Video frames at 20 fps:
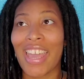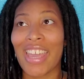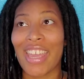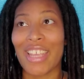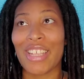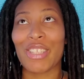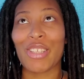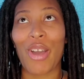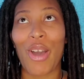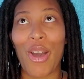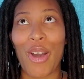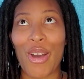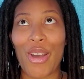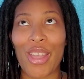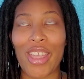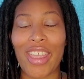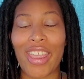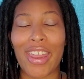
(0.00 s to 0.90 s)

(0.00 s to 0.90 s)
It's called